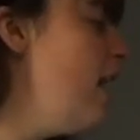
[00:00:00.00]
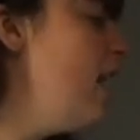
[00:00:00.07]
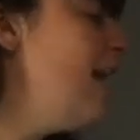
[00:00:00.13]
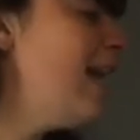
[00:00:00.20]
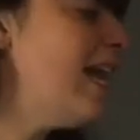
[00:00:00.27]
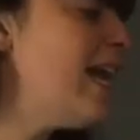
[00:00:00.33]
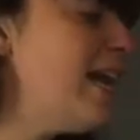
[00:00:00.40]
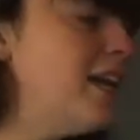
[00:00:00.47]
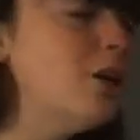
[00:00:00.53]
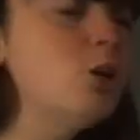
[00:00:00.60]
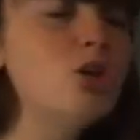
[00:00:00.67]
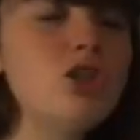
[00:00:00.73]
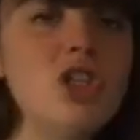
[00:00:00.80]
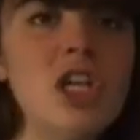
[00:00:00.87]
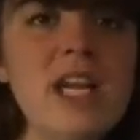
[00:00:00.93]
He or
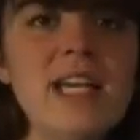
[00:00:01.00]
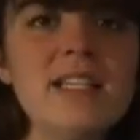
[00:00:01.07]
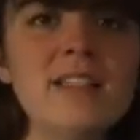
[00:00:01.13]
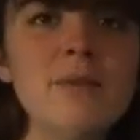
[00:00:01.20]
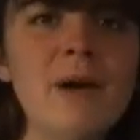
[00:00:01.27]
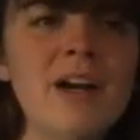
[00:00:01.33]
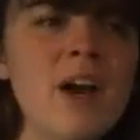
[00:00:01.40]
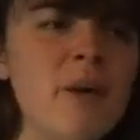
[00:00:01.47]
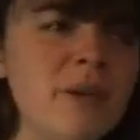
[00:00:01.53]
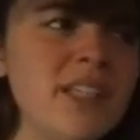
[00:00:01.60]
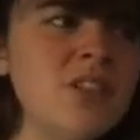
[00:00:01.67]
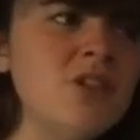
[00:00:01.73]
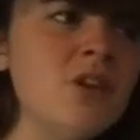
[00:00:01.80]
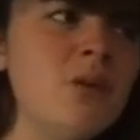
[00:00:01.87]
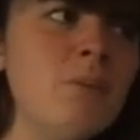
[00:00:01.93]
she, so I go,
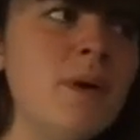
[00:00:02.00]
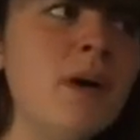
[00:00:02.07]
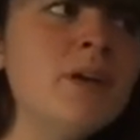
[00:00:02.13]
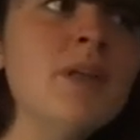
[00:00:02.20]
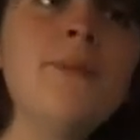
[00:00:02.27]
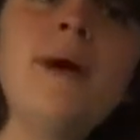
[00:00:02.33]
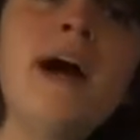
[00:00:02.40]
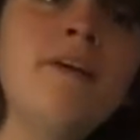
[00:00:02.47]
is your polar bear